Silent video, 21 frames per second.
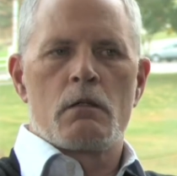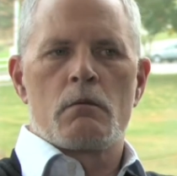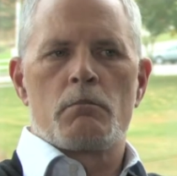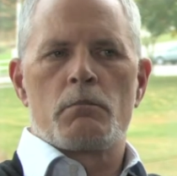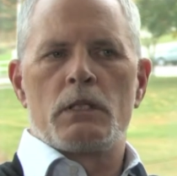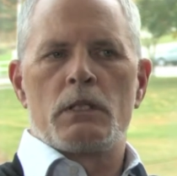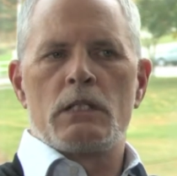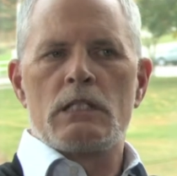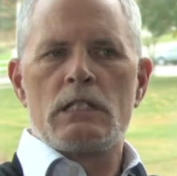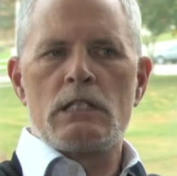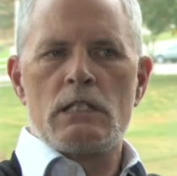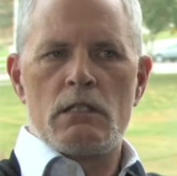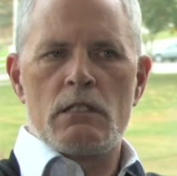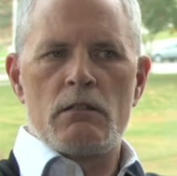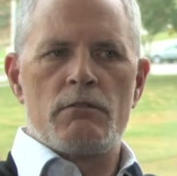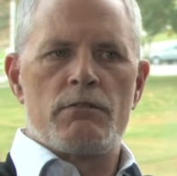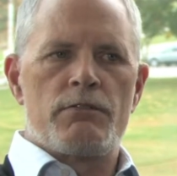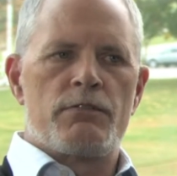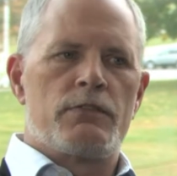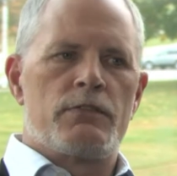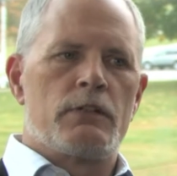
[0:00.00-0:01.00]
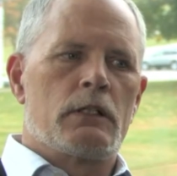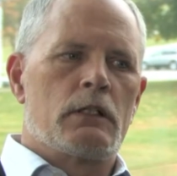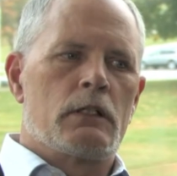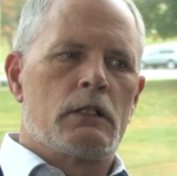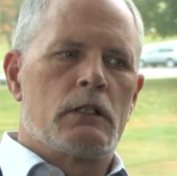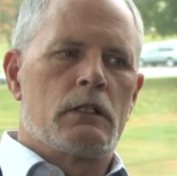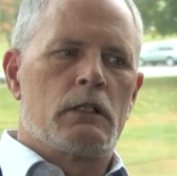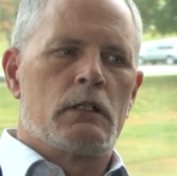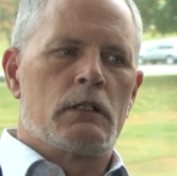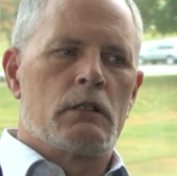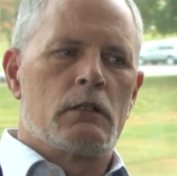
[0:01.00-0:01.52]
believe uh,
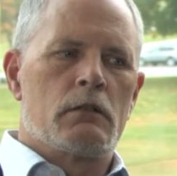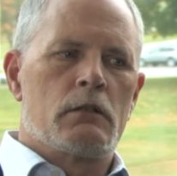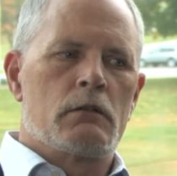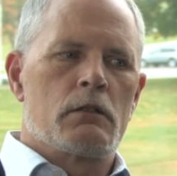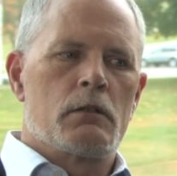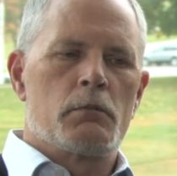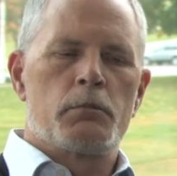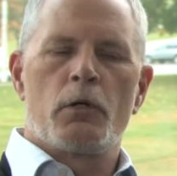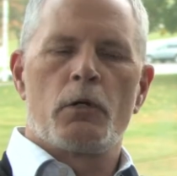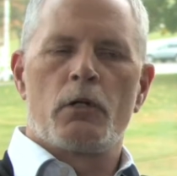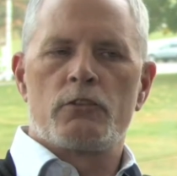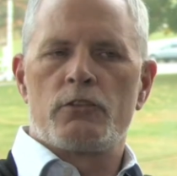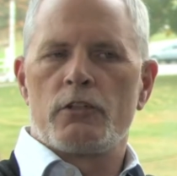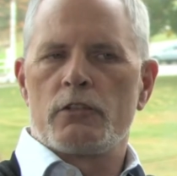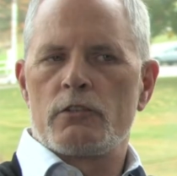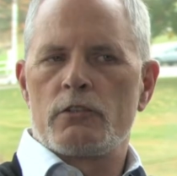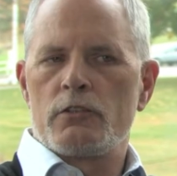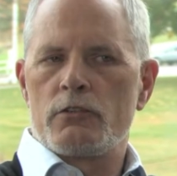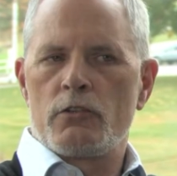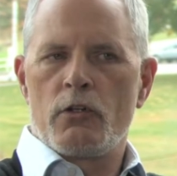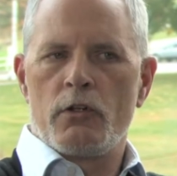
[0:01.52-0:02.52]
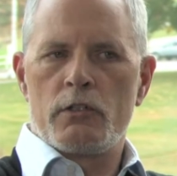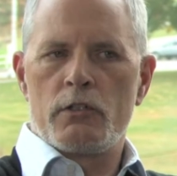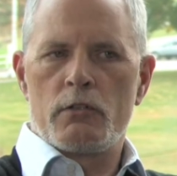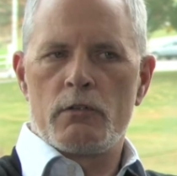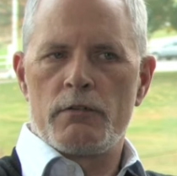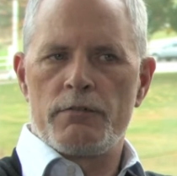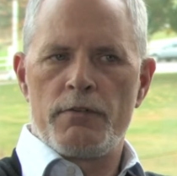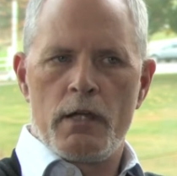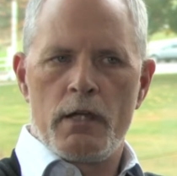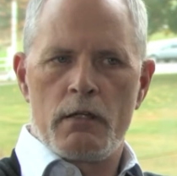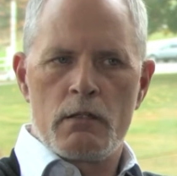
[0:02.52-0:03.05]
a project is going to
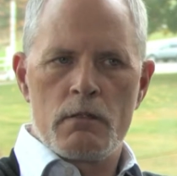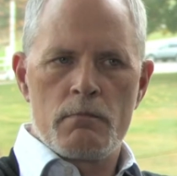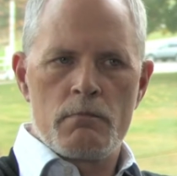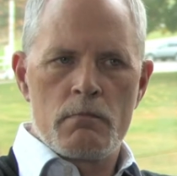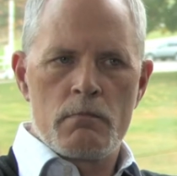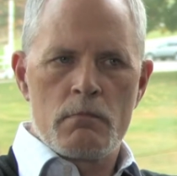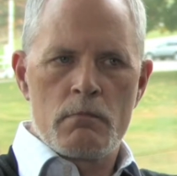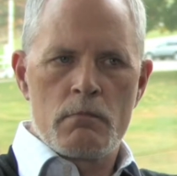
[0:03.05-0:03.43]
affect them.